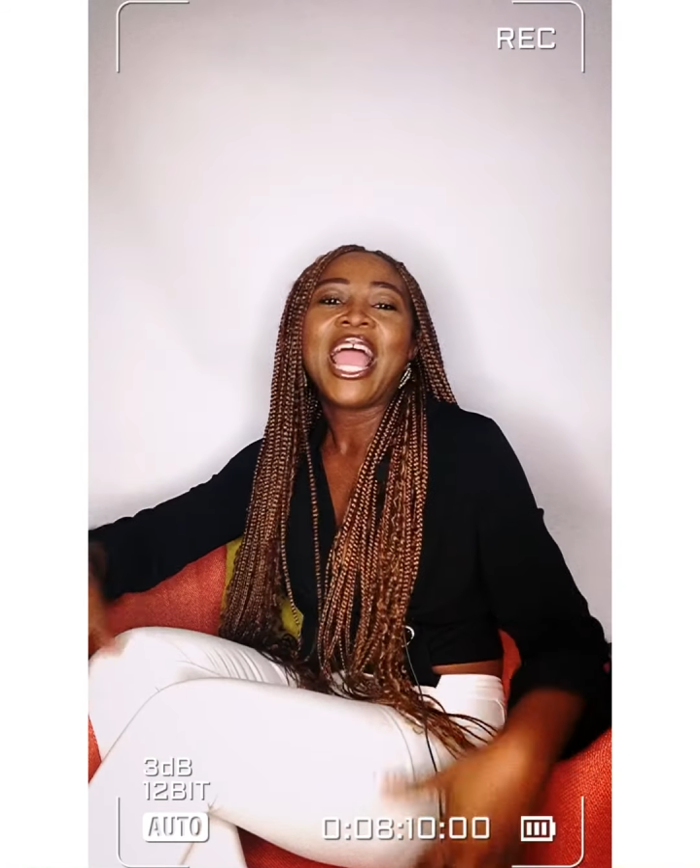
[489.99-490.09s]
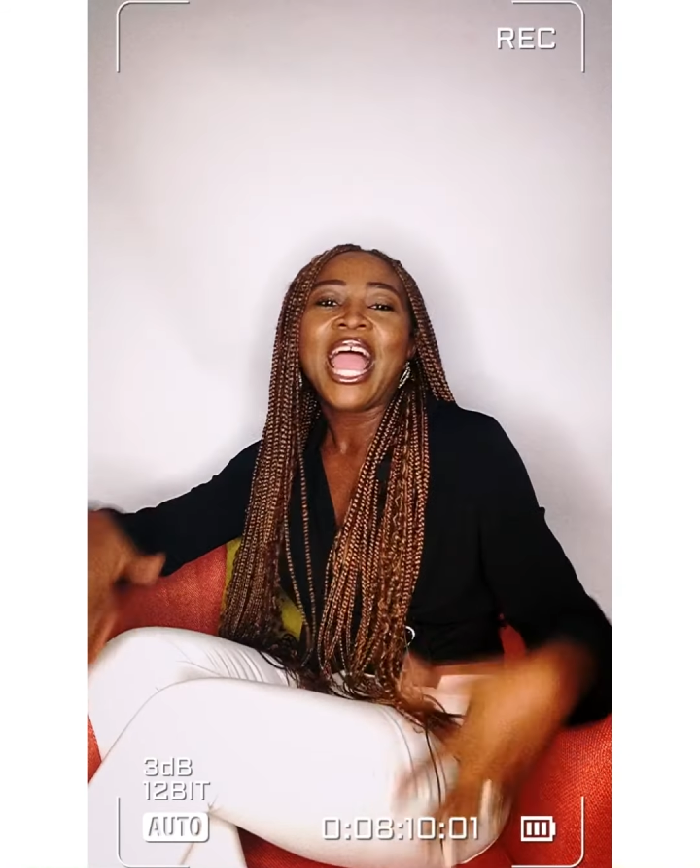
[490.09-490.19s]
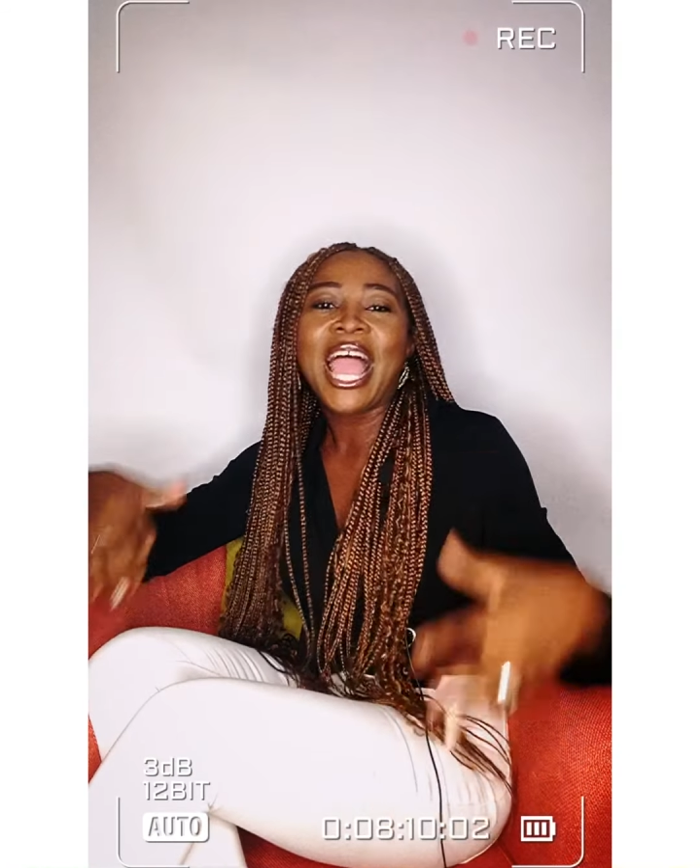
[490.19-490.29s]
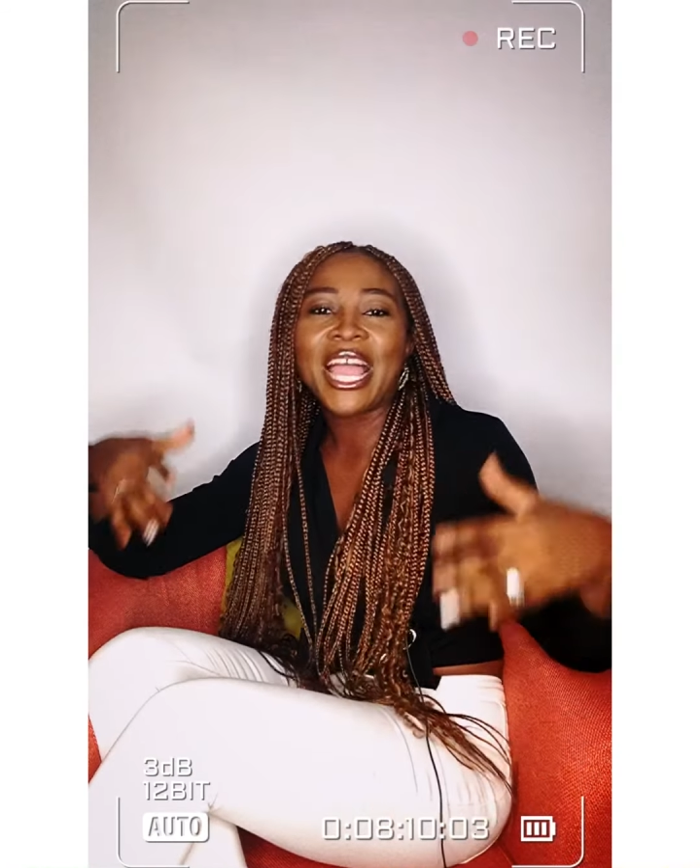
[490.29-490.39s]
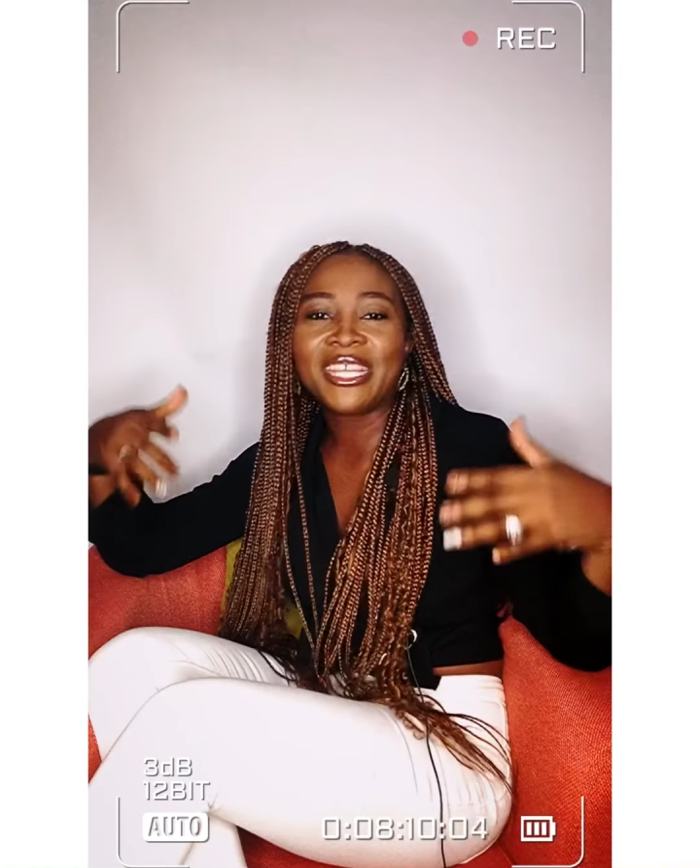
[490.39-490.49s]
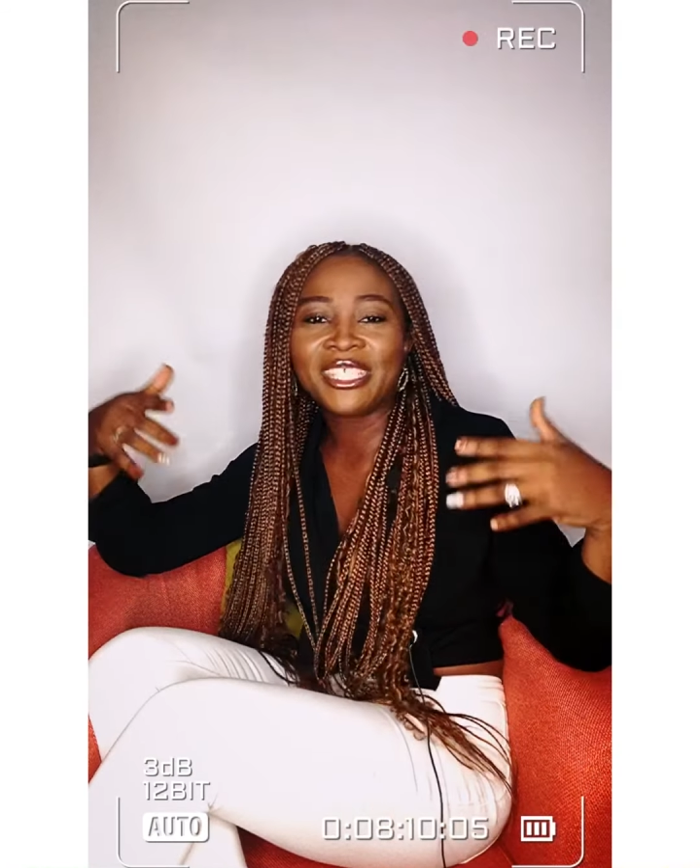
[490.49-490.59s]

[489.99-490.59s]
and